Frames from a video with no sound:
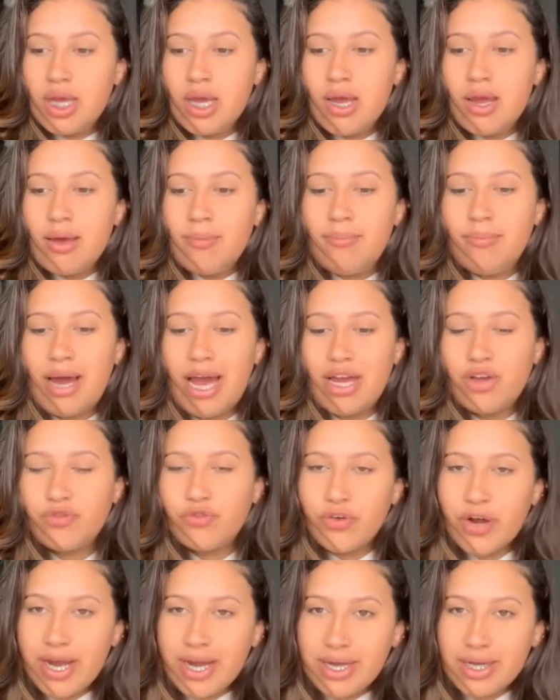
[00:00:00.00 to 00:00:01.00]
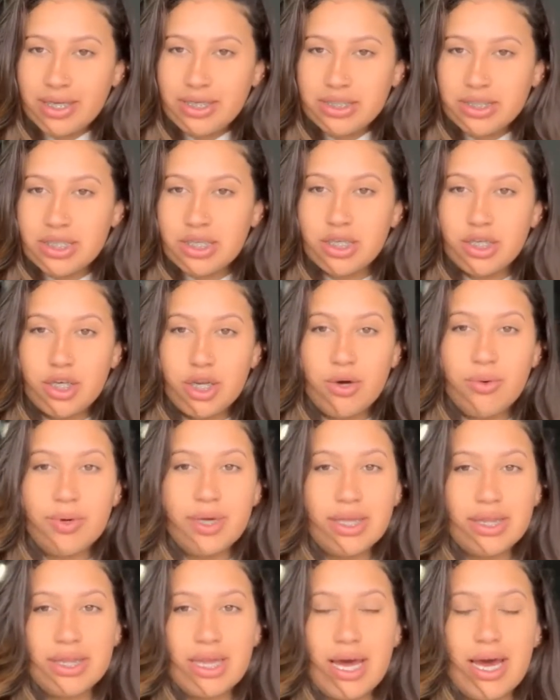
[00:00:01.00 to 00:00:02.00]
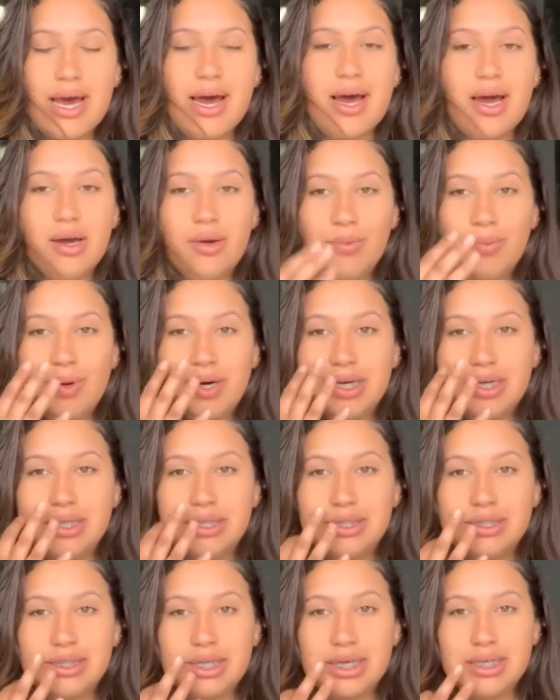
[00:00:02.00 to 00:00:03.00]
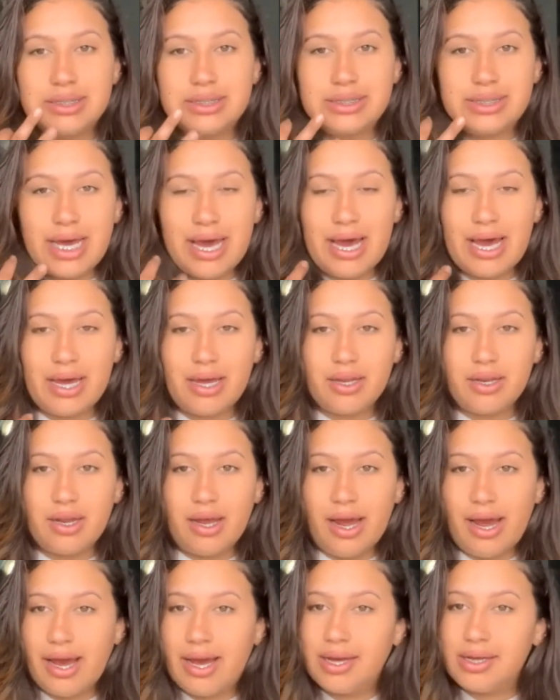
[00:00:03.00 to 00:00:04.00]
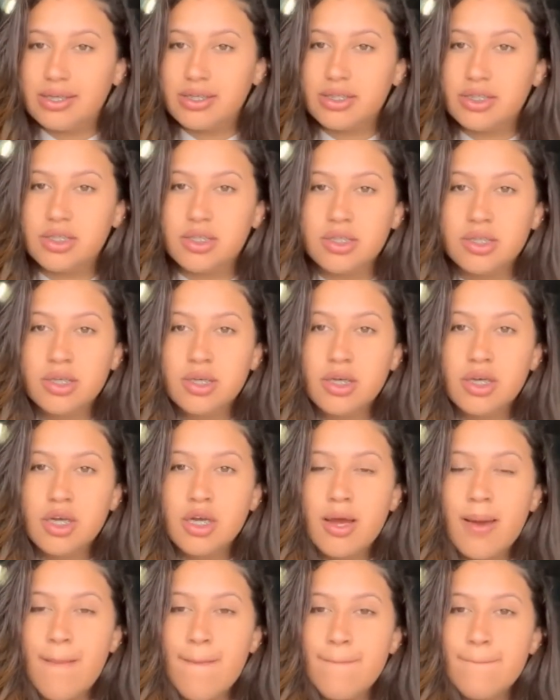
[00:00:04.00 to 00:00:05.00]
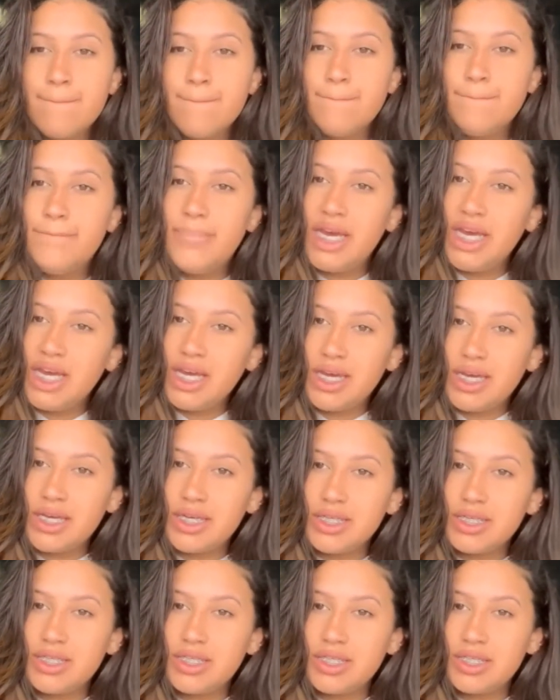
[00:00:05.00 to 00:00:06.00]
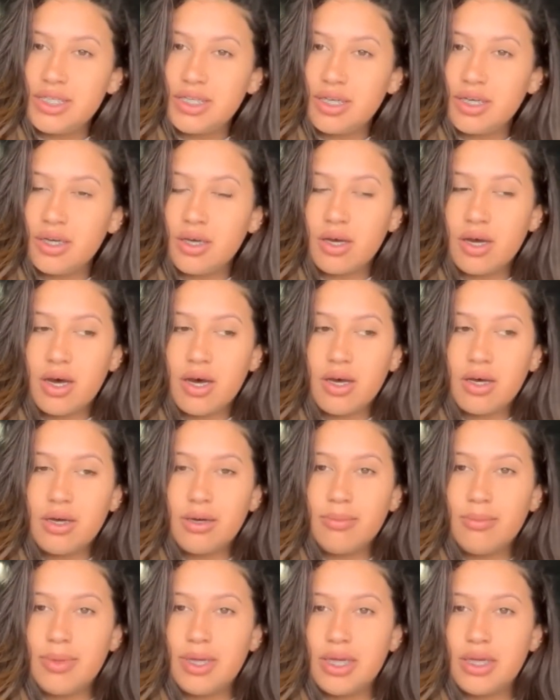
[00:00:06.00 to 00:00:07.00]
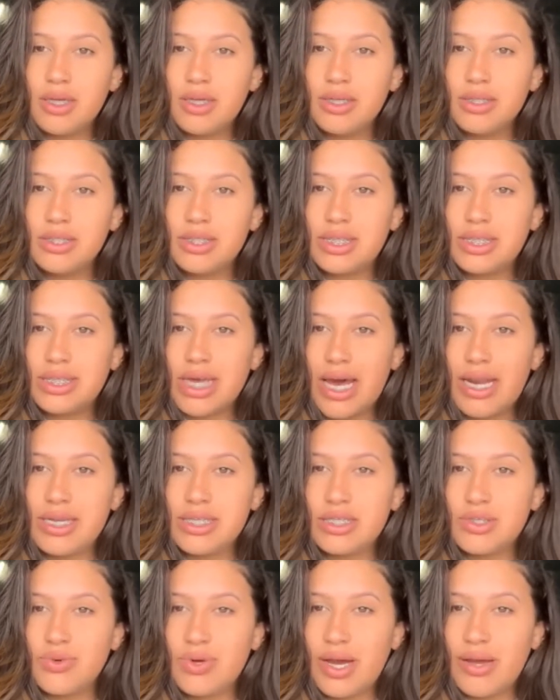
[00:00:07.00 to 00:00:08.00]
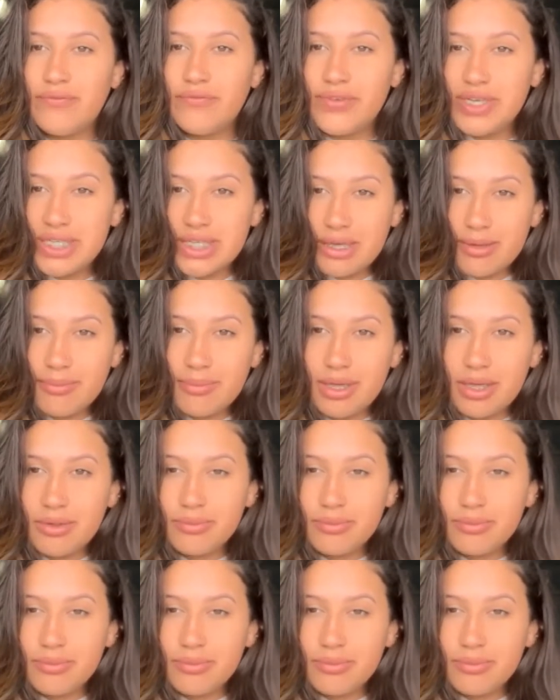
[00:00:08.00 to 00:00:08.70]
My friend, knowing that I was a sad ass bitch, decided to come visit me,